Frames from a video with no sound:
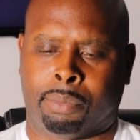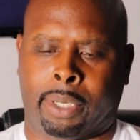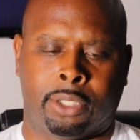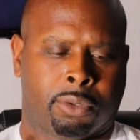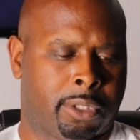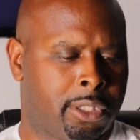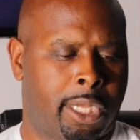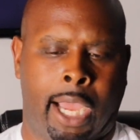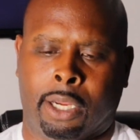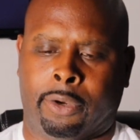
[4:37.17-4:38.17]
brace or a
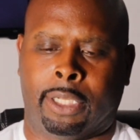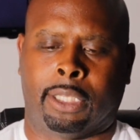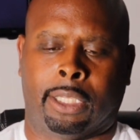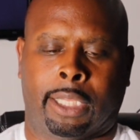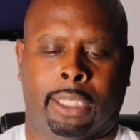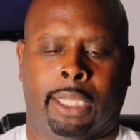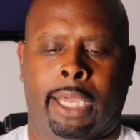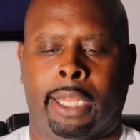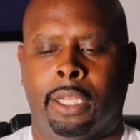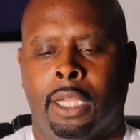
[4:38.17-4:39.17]
stock or anything like
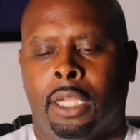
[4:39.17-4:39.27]
that.